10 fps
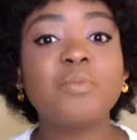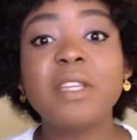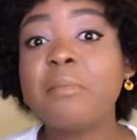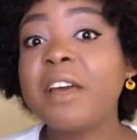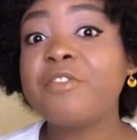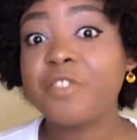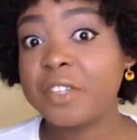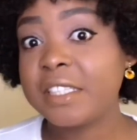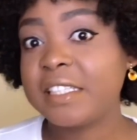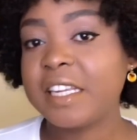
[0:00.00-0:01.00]
my
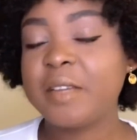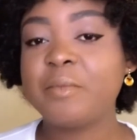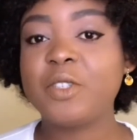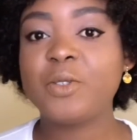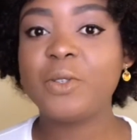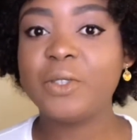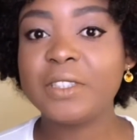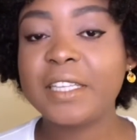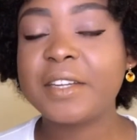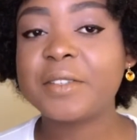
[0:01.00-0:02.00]
first time to go there.